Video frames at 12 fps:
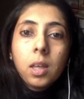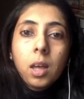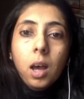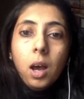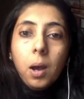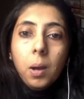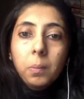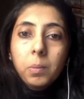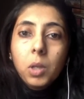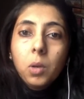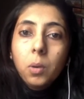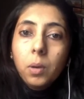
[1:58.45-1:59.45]

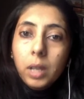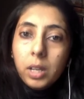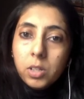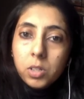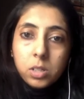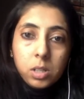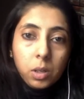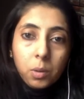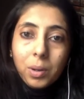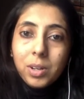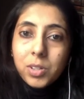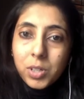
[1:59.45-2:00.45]

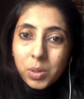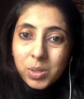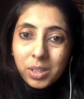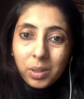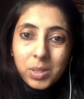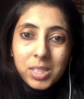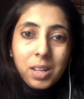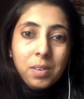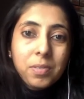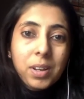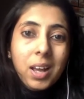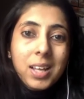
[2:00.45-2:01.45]
introducing
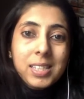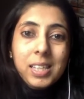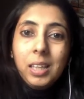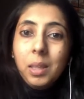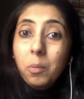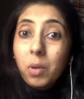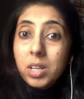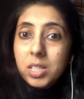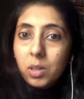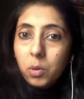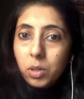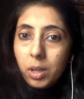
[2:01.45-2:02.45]
yourself and asking them when is
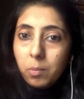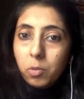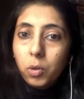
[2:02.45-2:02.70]
a good time to